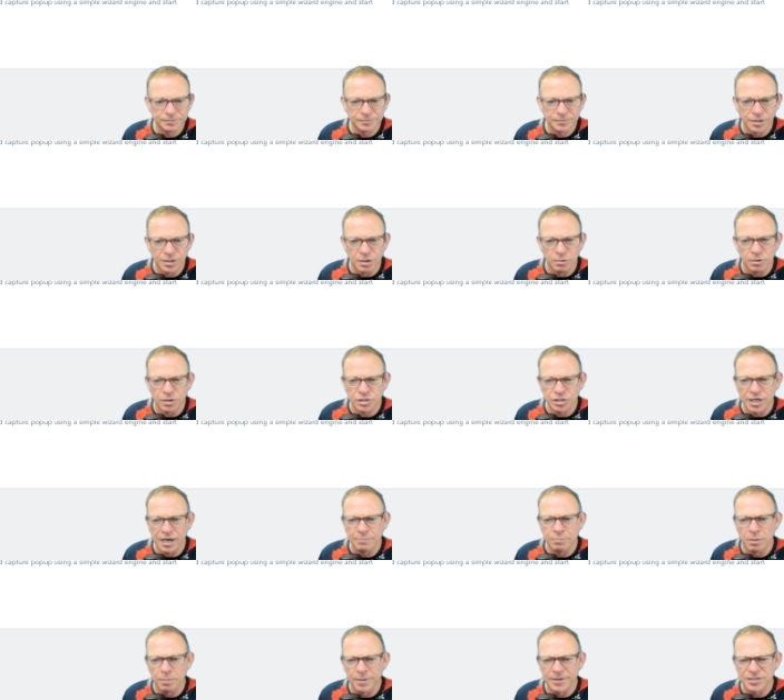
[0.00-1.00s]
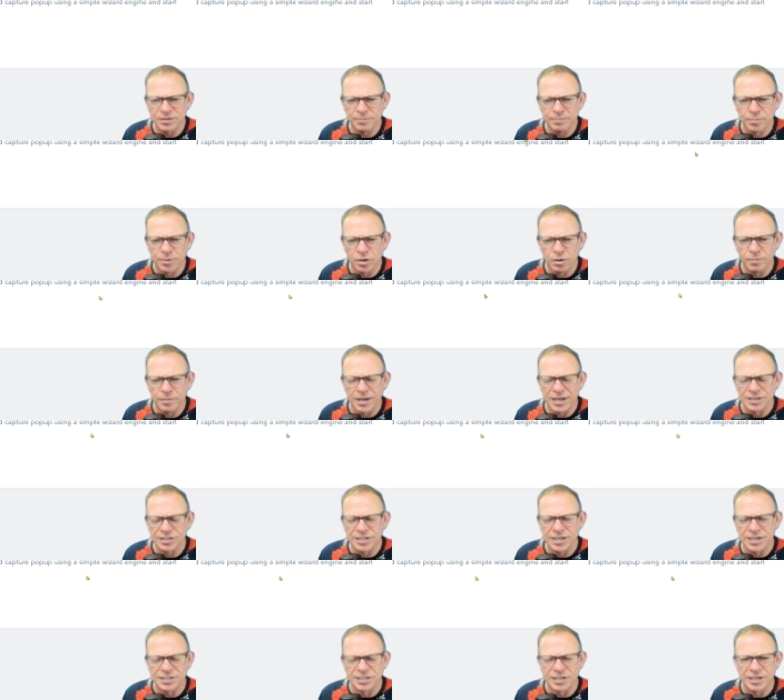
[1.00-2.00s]
You know what a site pop is, is,
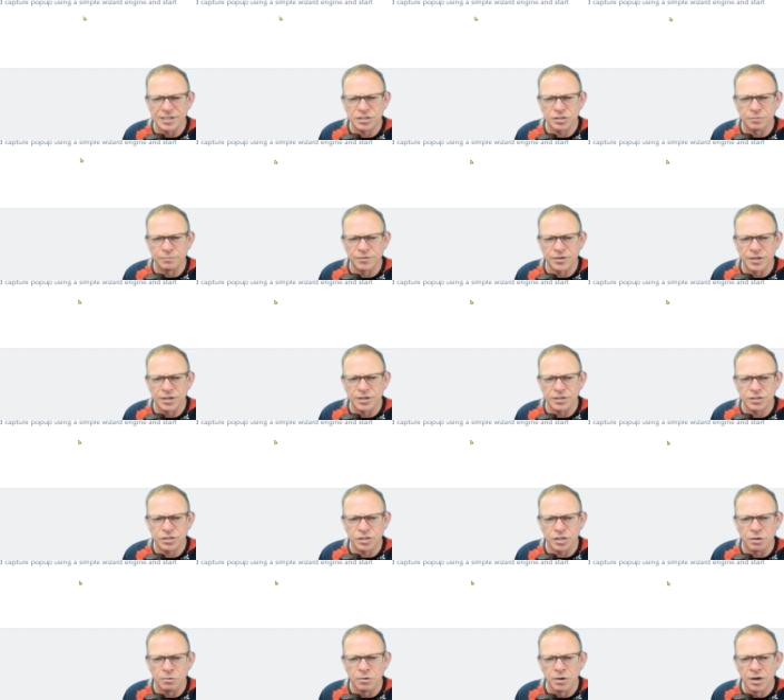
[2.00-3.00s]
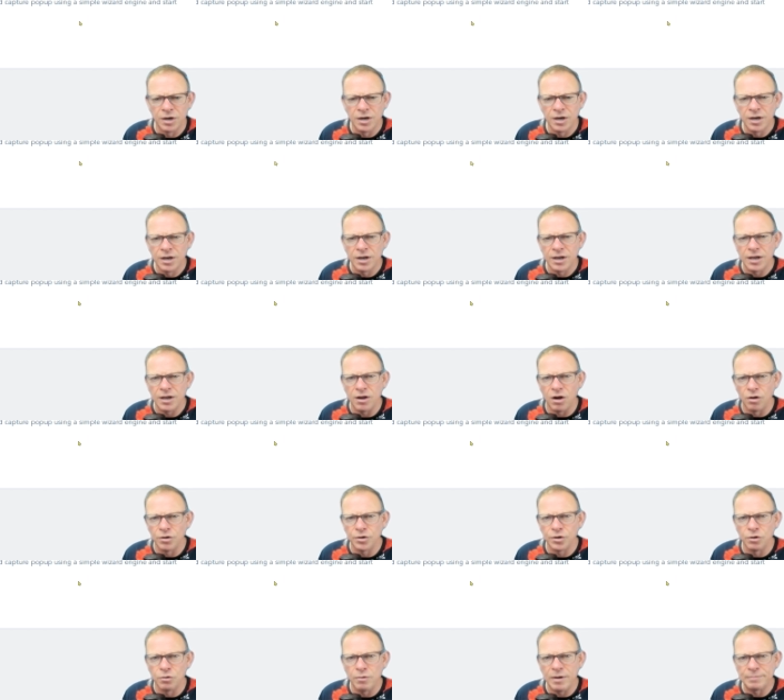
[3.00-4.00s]
isn't it? It's something that's so on
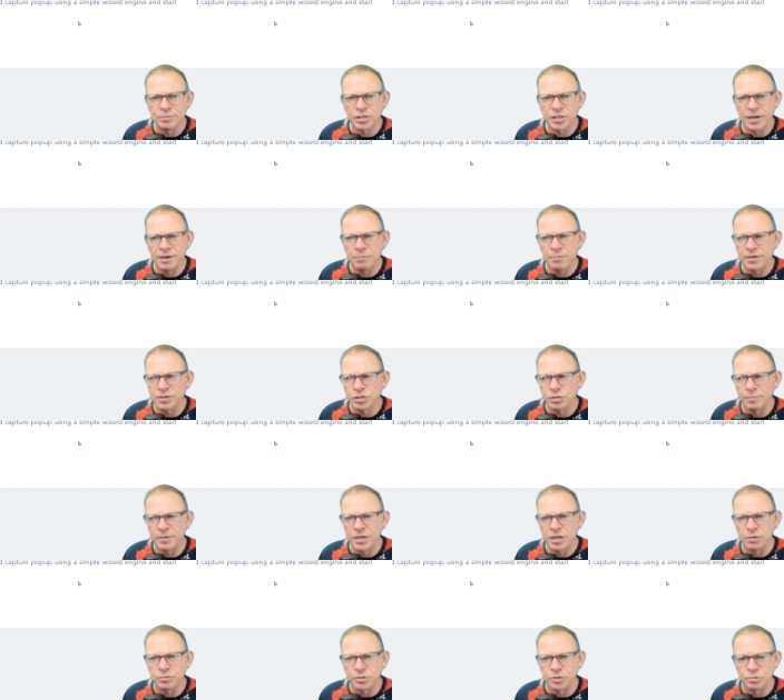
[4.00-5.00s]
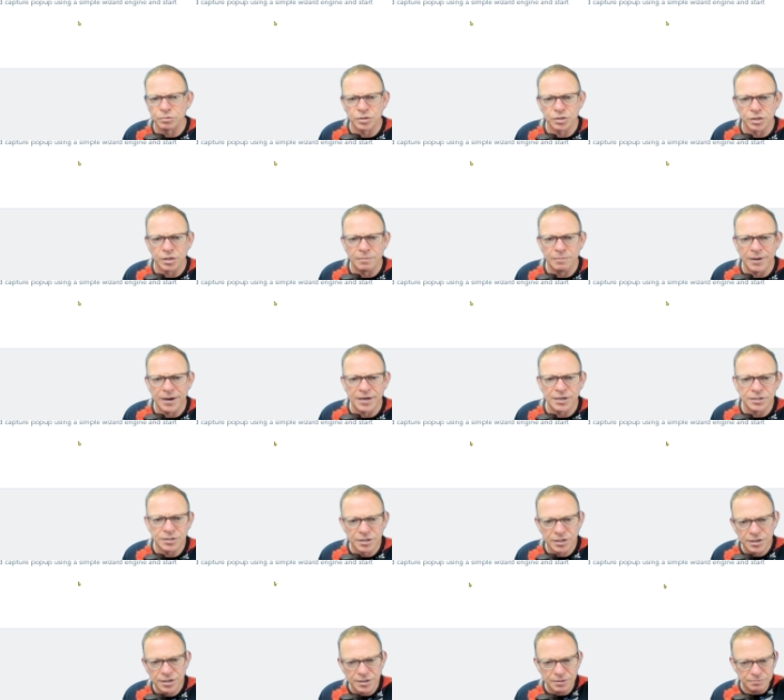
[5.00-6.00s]
your website, when somebody goes onto a certain page,
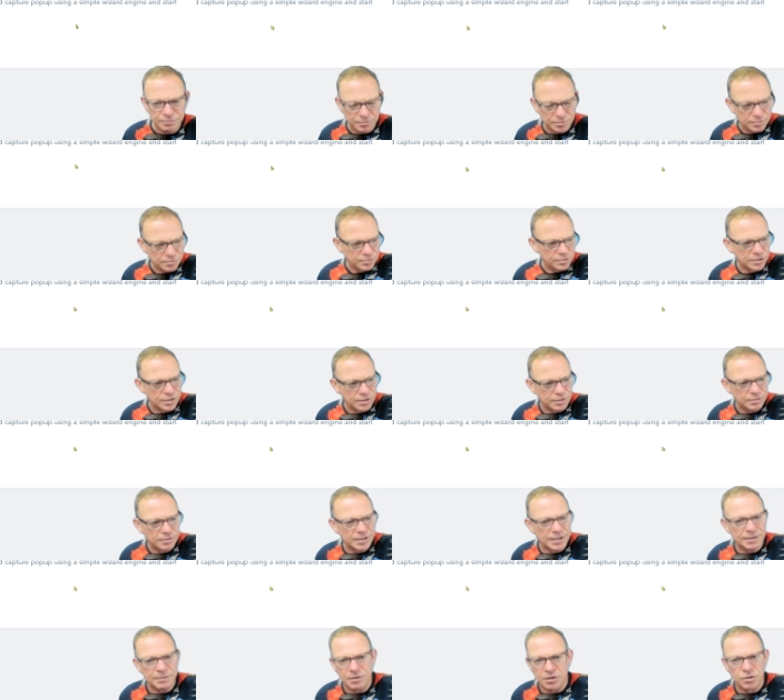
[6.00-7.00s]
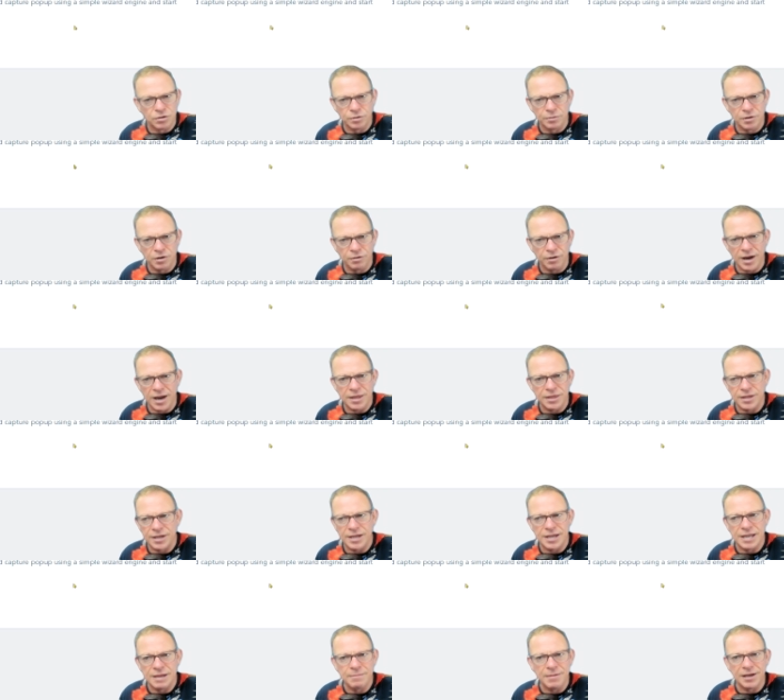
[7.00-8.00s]
it could create
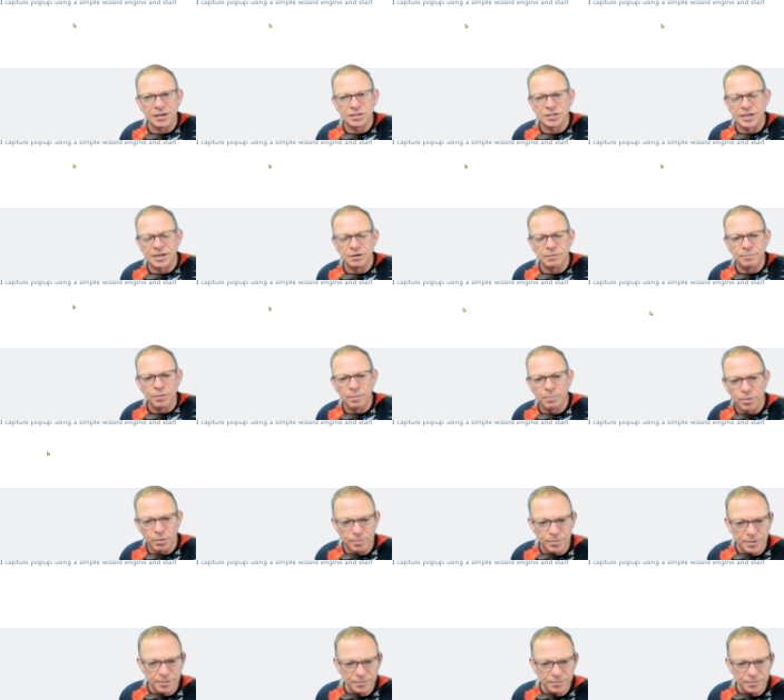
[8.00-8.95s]
the email sign-up pop-up.